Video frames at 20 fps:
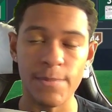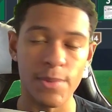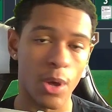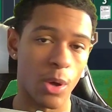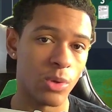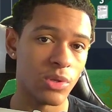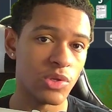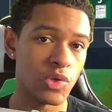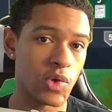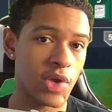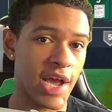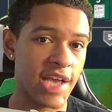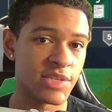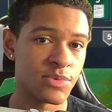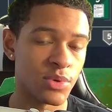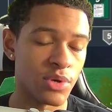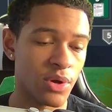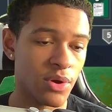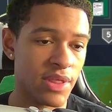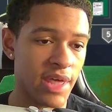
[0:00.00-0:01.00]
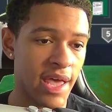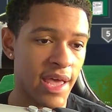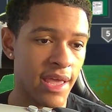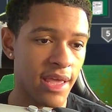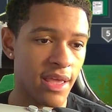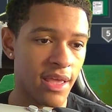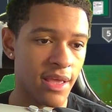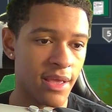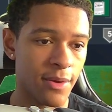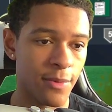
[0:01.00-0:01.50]
Only you guys would know
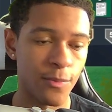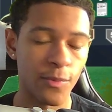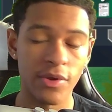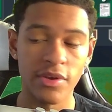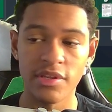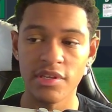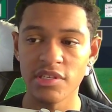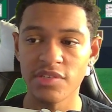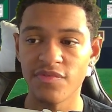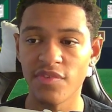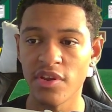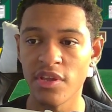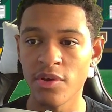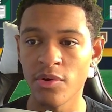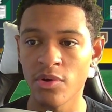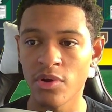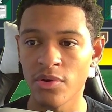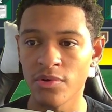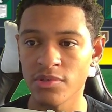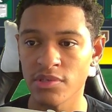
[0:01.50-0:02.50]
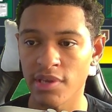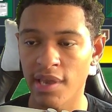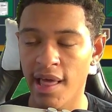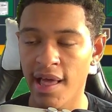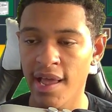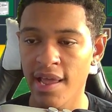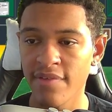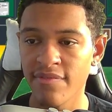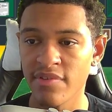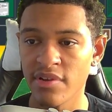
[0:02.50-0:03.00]
that when this video goes
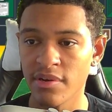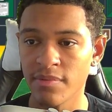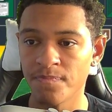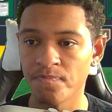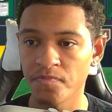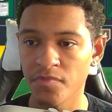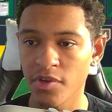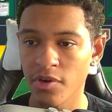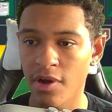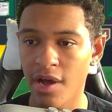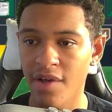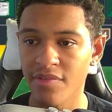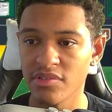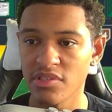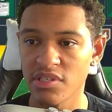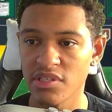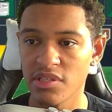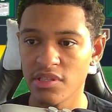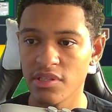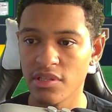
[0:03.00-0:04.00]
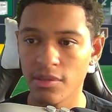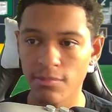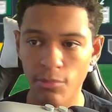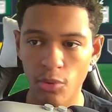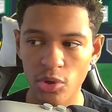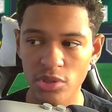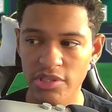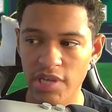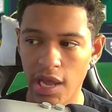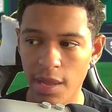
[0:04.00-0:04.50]
live, and you know, obviously,
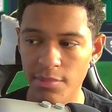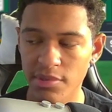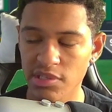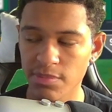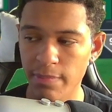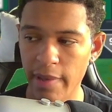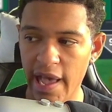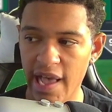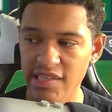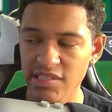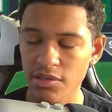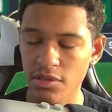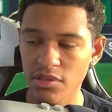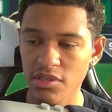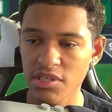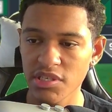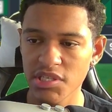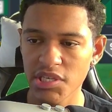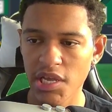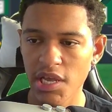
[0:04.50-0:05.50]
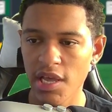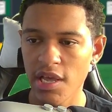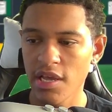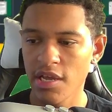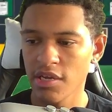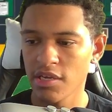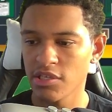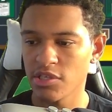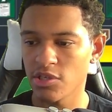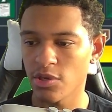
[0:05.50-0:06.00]
more time has passed on this.
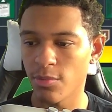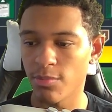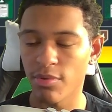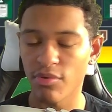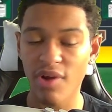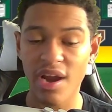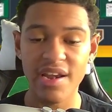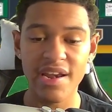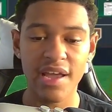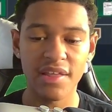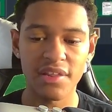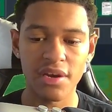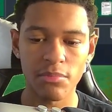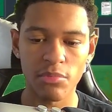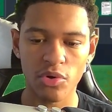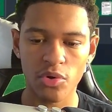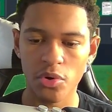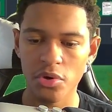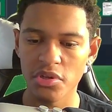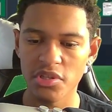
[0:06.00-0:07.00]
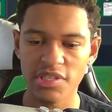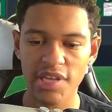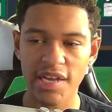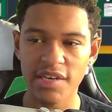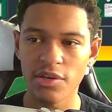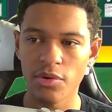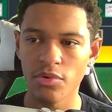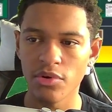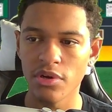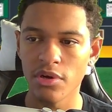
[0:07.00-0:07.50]
So, but right now that I'm recording this, I
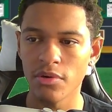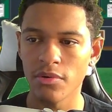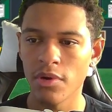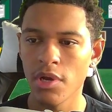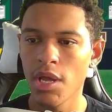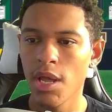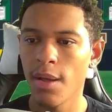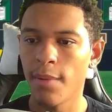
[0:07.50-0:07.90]
don't know.